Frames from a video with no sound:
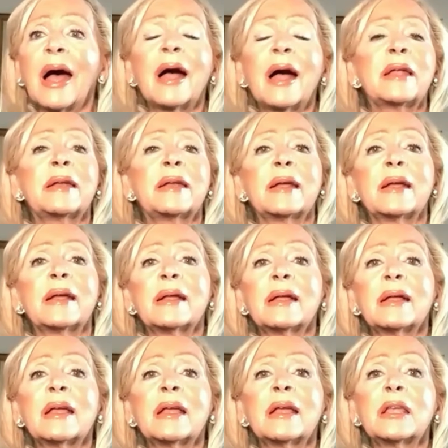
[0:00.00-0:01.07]
and
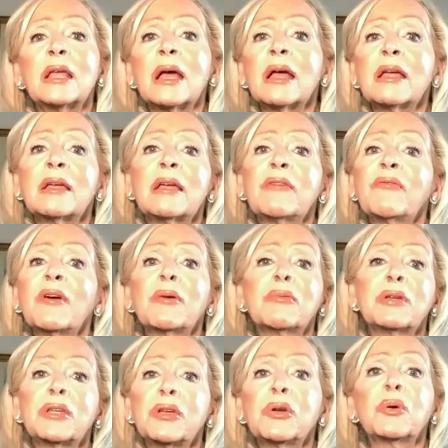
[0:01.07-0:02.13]
if I were
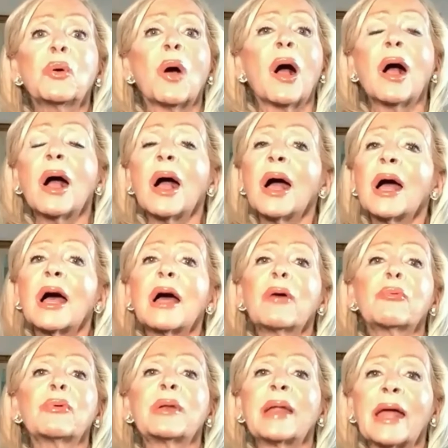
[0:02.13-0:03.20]
you, I
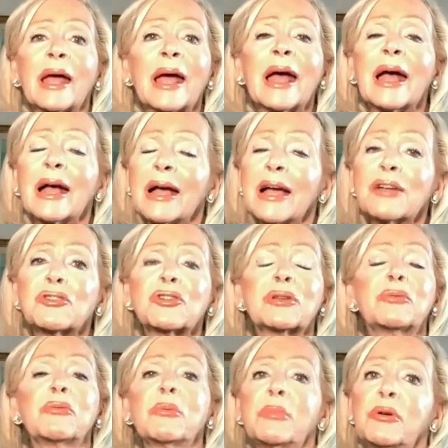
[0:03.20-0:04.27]
would actually
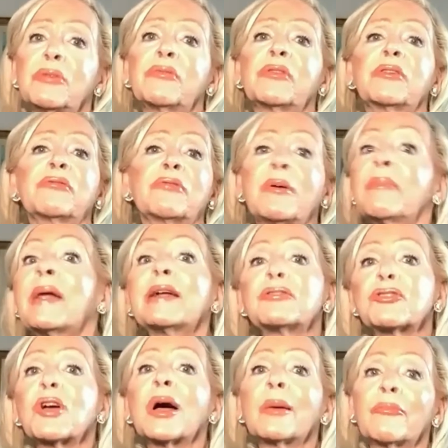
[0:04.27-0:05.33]
remove her from that
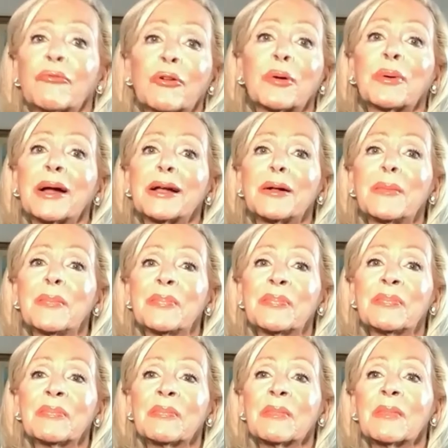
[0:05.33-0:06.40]
job for a while,
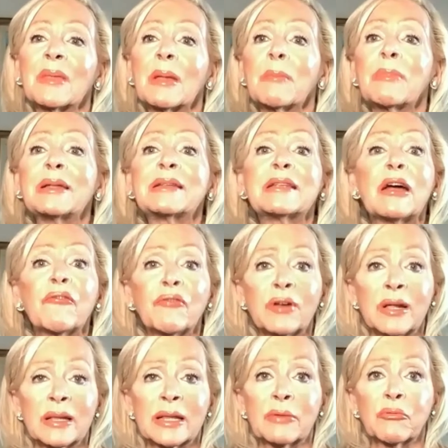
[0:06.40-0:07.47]
but
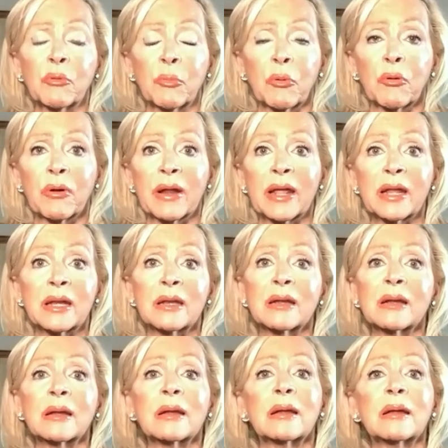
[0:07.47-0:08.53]
definitely report it,
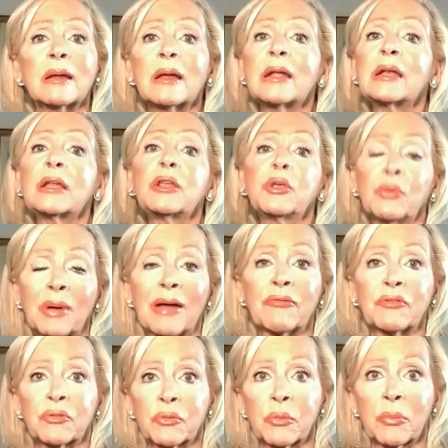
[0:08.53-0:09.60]
and you have
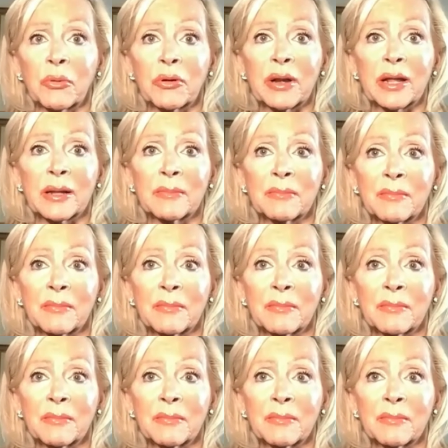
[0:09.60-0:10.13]
to report it.